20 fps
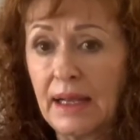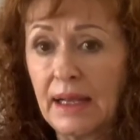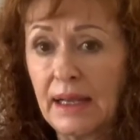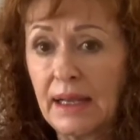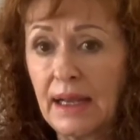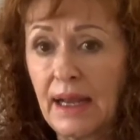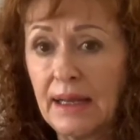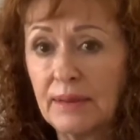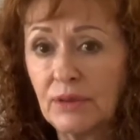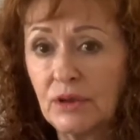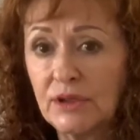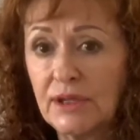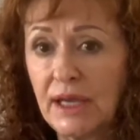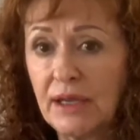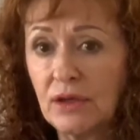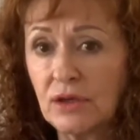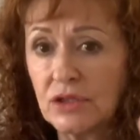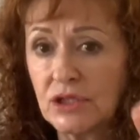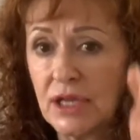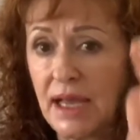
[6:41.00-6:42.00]
Carbon
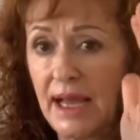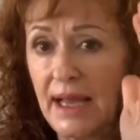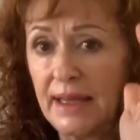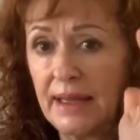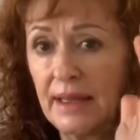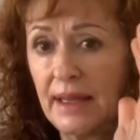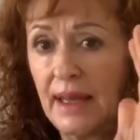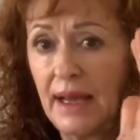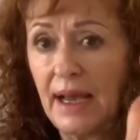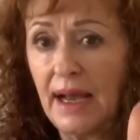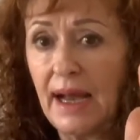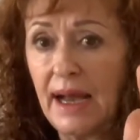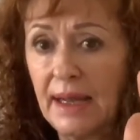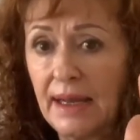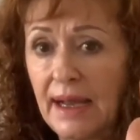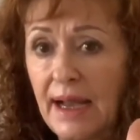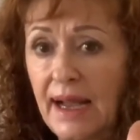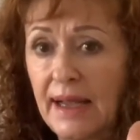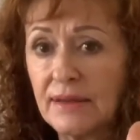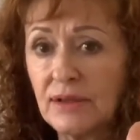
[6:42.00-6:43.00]
dioxide and
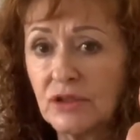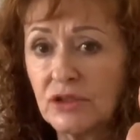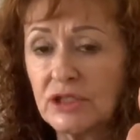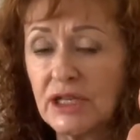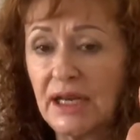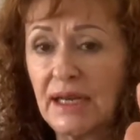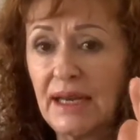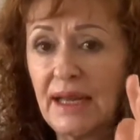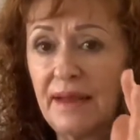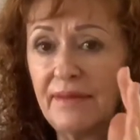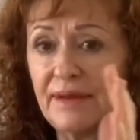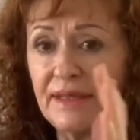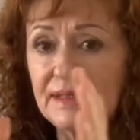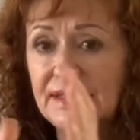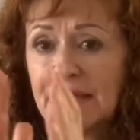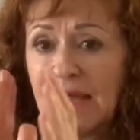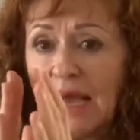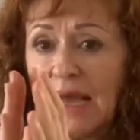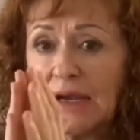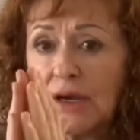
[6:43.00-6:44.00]
hydrogen levels
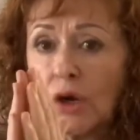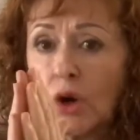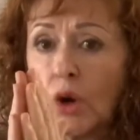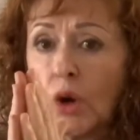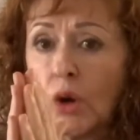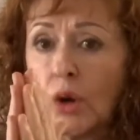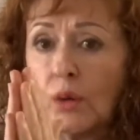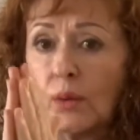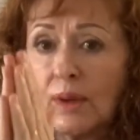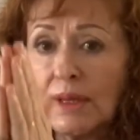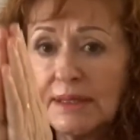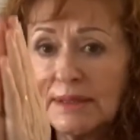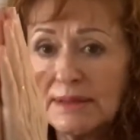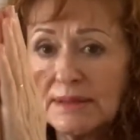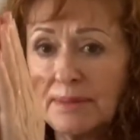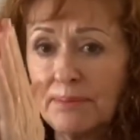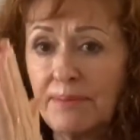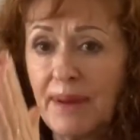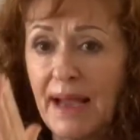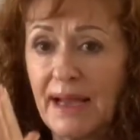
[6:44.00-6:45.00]
are always
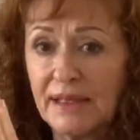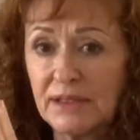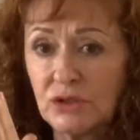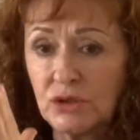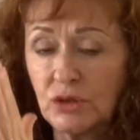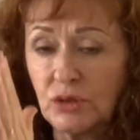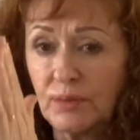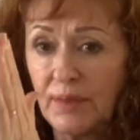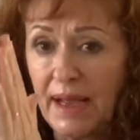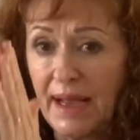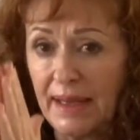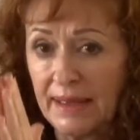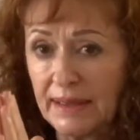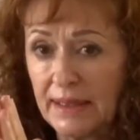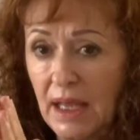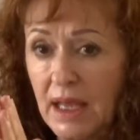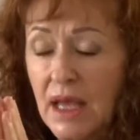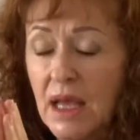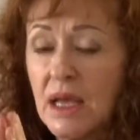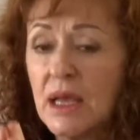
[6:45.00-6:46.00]
back to back.
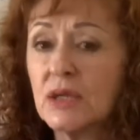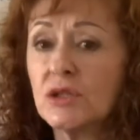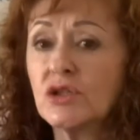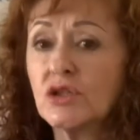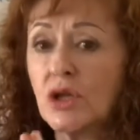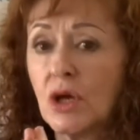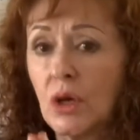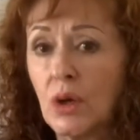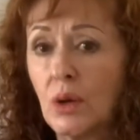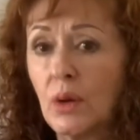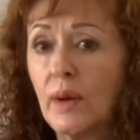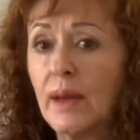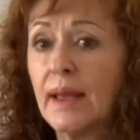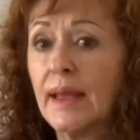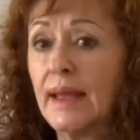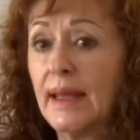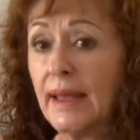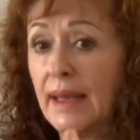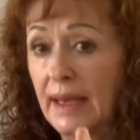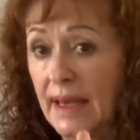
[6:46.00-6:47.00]
So,
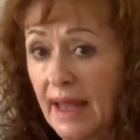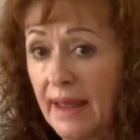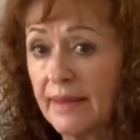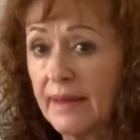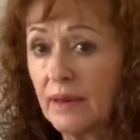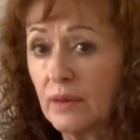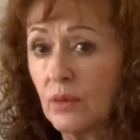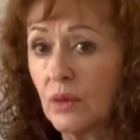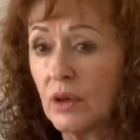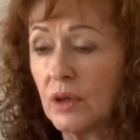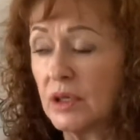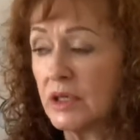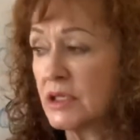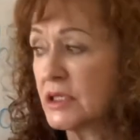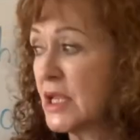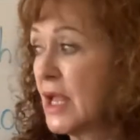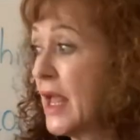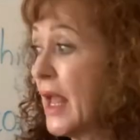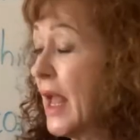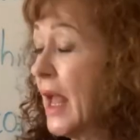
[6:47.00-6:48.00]
in other words,
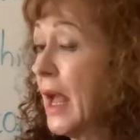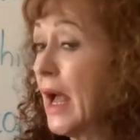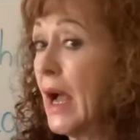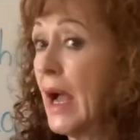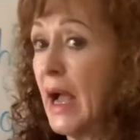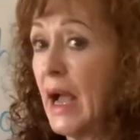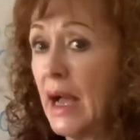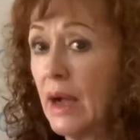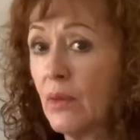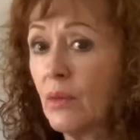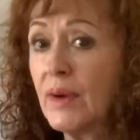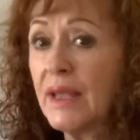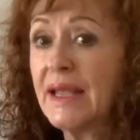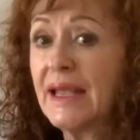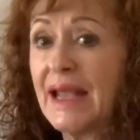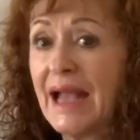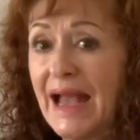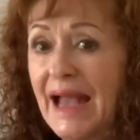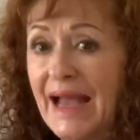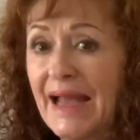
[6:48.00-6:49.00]
how we
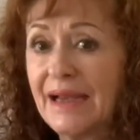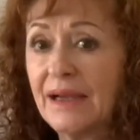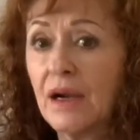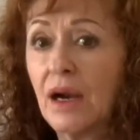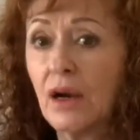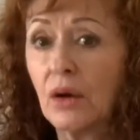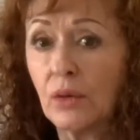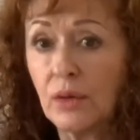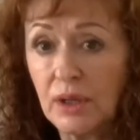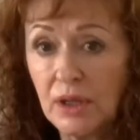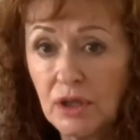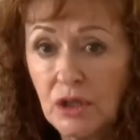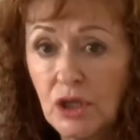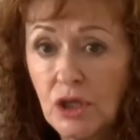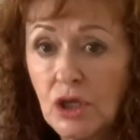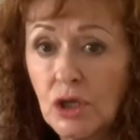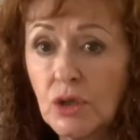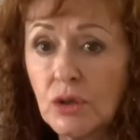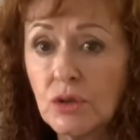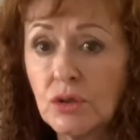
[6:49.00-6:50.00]
can
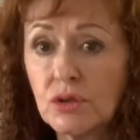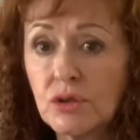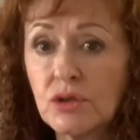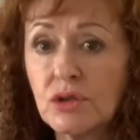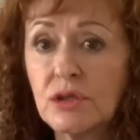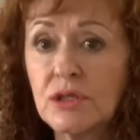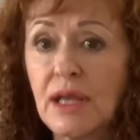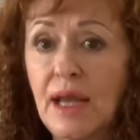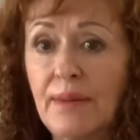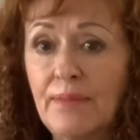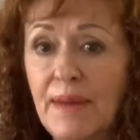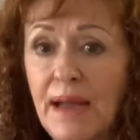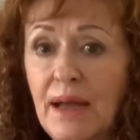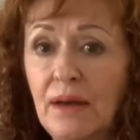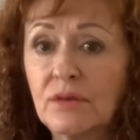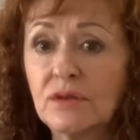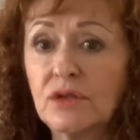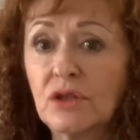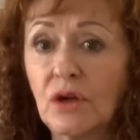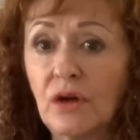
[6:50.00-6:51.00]
reduce the
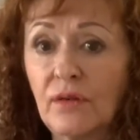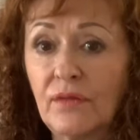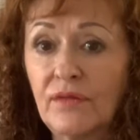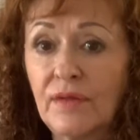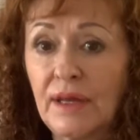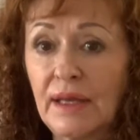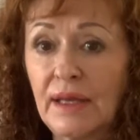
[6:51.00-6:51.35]
amount of,